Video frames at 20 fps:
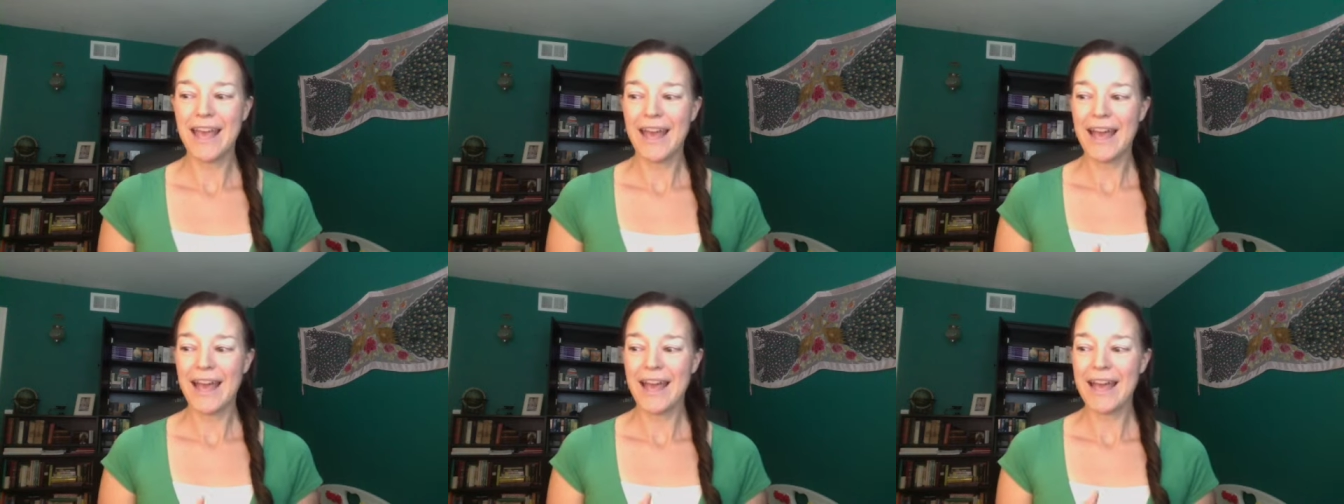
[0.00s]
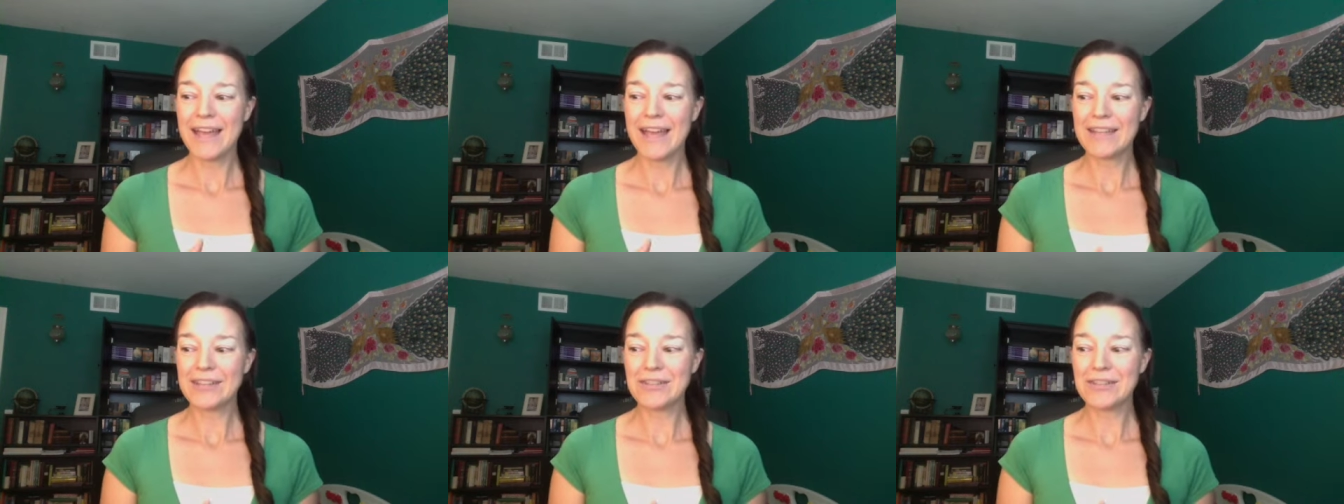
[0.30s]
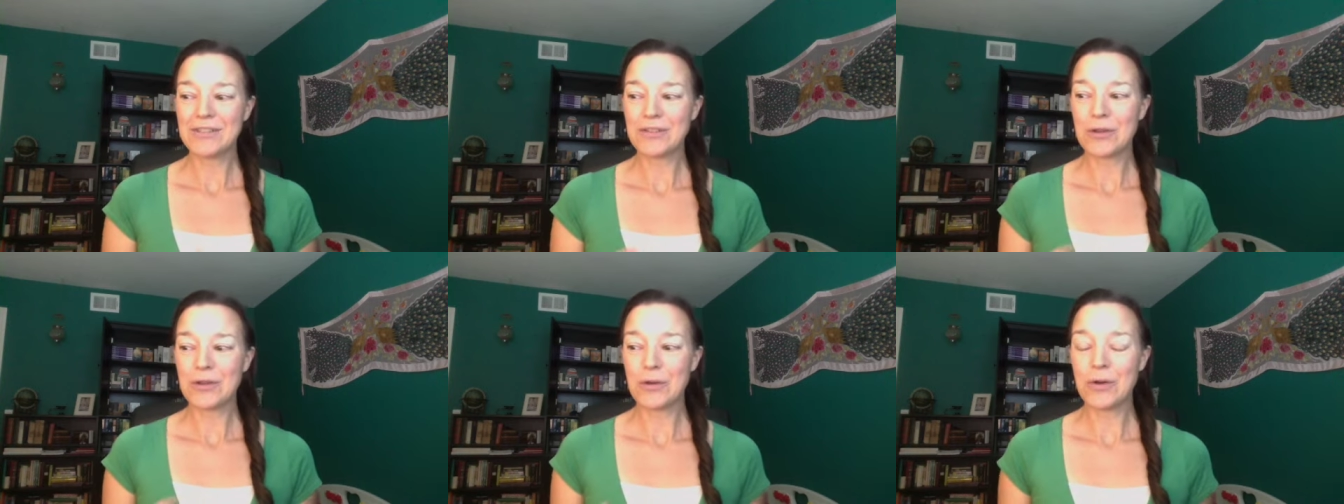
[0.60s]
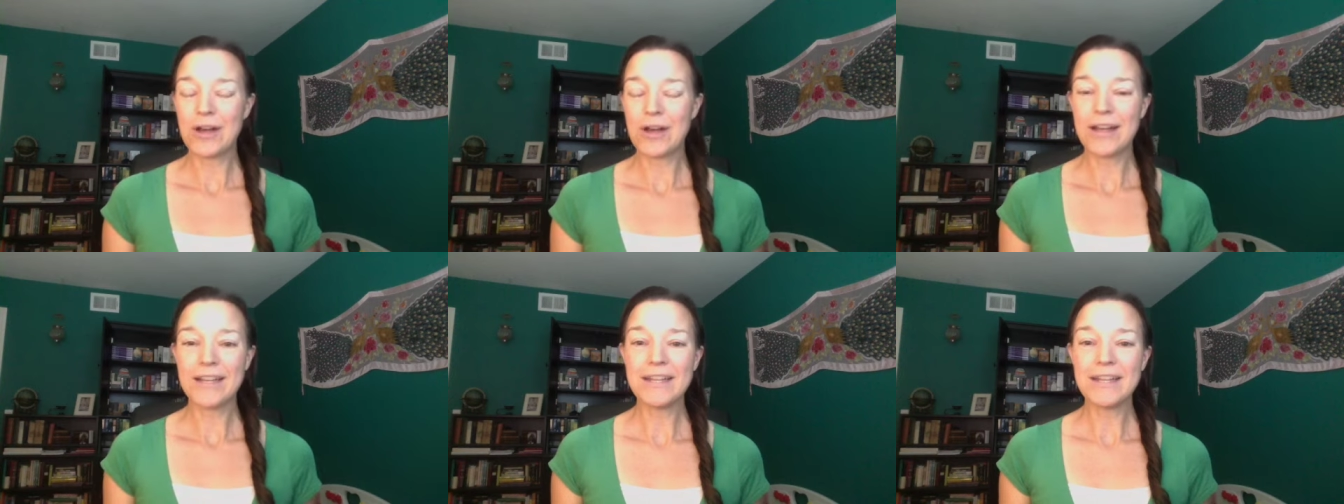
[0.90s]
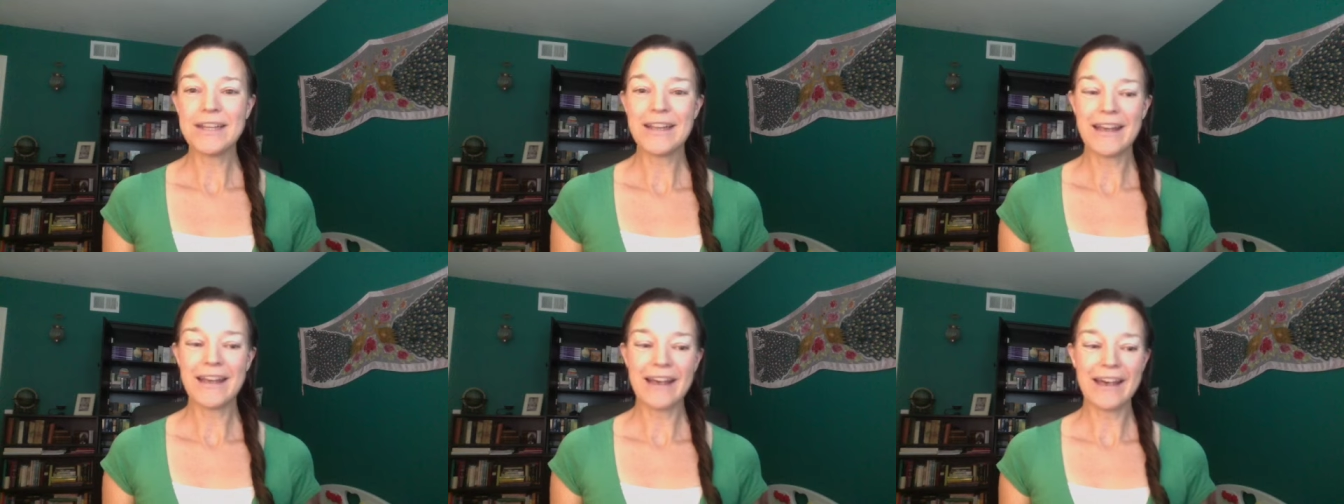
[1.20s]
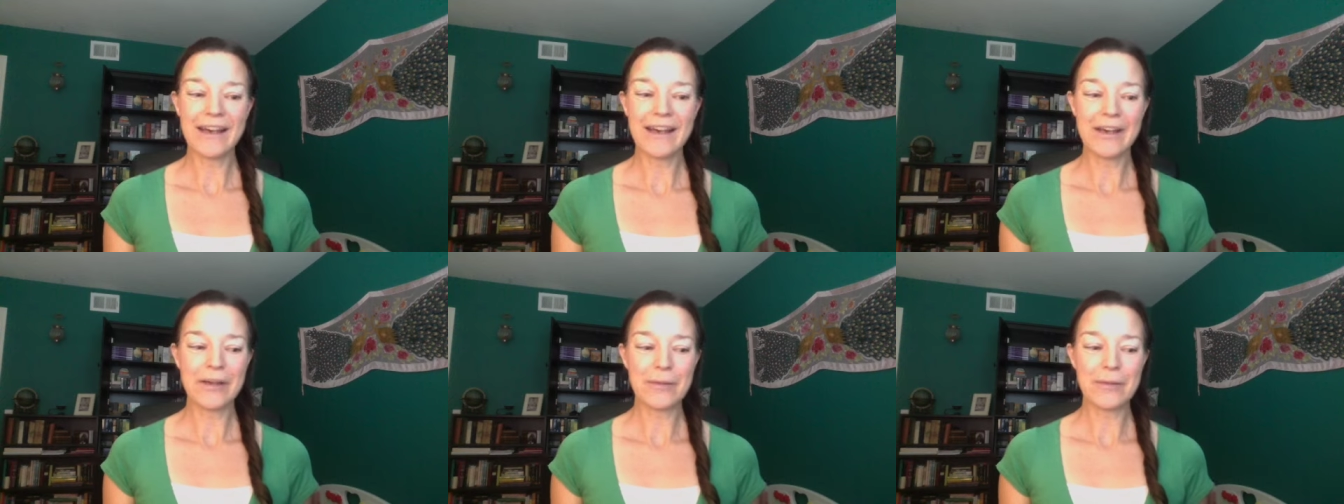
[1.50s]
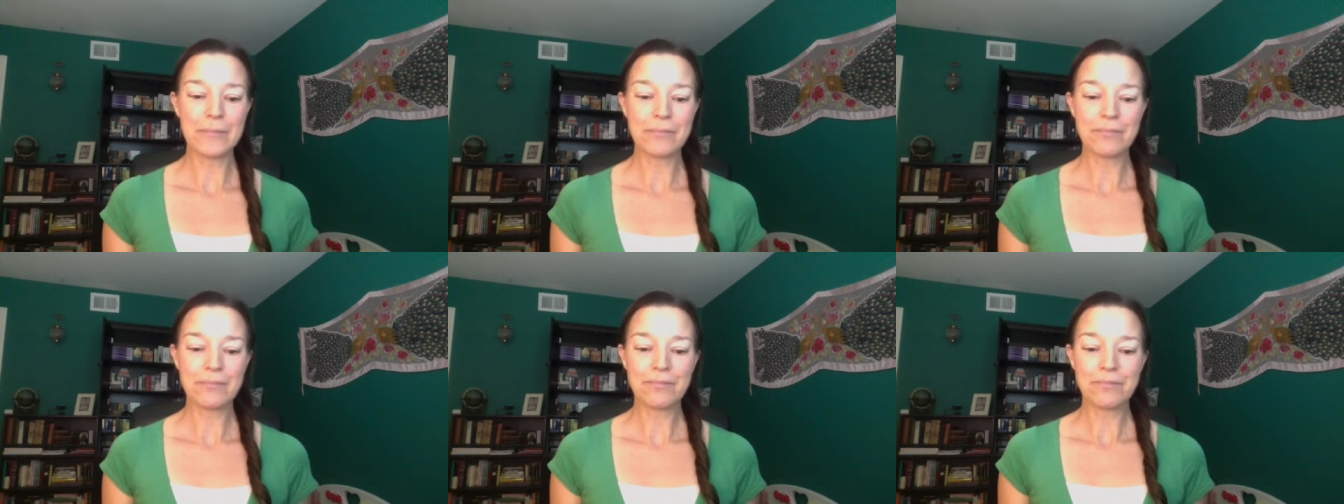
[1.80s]
and so on.
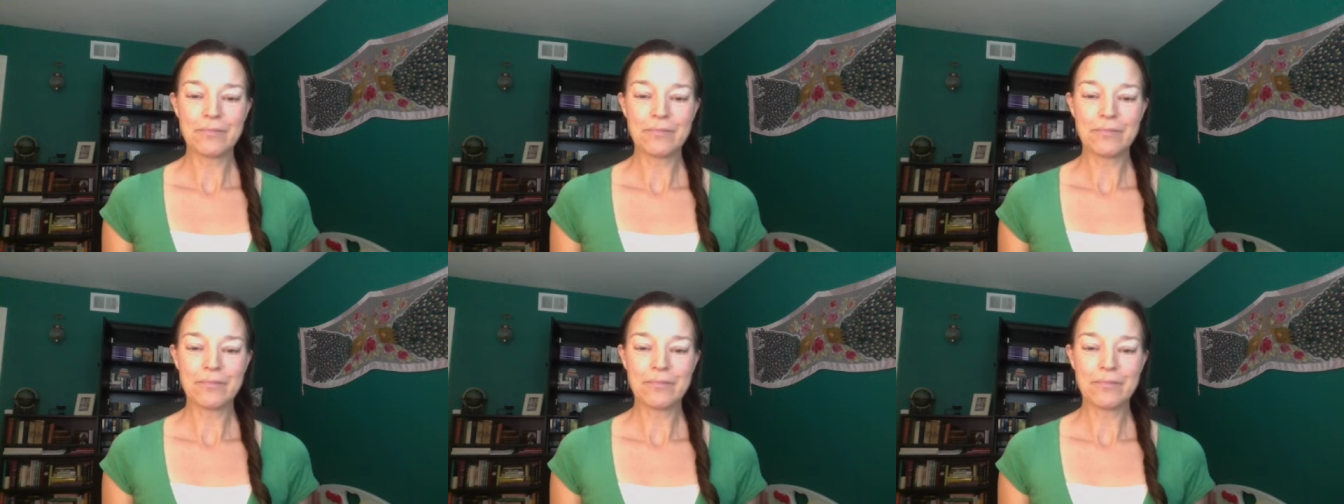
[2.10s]
Um,